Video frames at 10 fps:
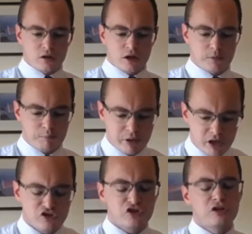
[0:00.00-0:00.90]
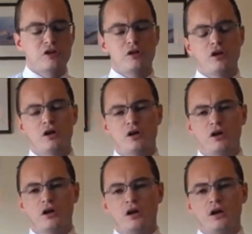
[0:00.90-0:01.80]
in prison,
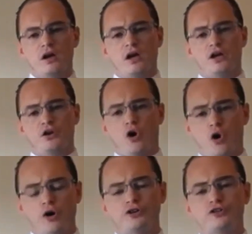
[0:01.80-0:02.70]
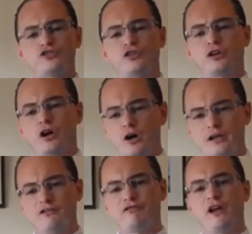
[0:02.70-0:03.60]
in order to
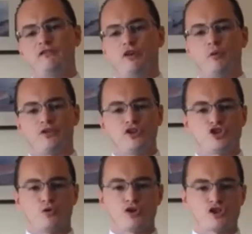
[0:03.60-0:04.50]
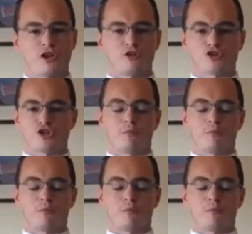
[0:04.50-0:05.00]
curry favour with the Jewish leadership,